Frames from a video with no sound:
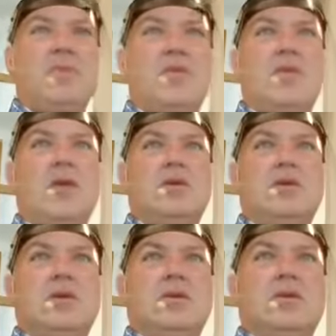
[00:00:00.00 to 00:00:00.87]

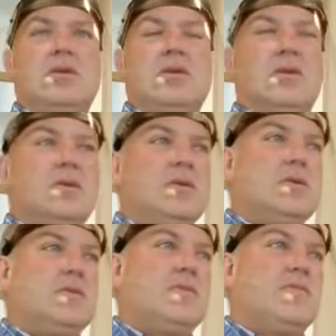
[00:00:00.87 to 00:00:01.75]

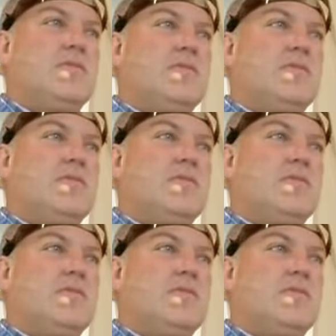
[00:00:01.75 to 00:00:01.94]
No one is speaking in this clip.